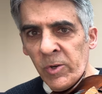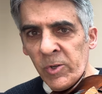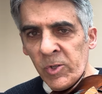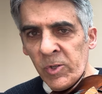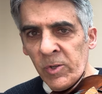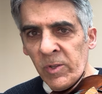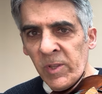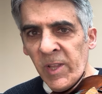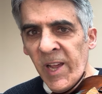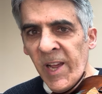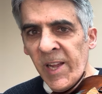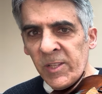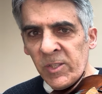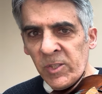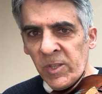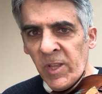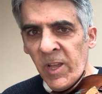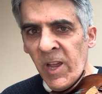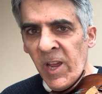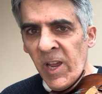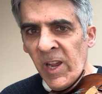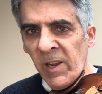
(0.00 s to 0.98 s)
So that's
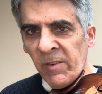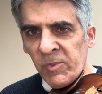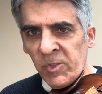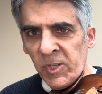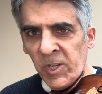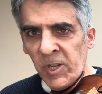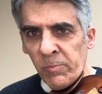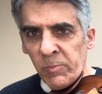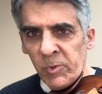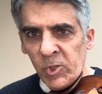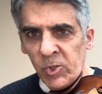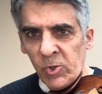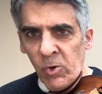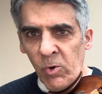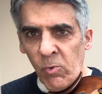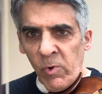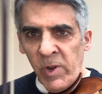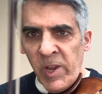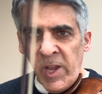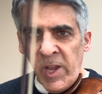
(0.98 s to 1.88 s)
the half step. So we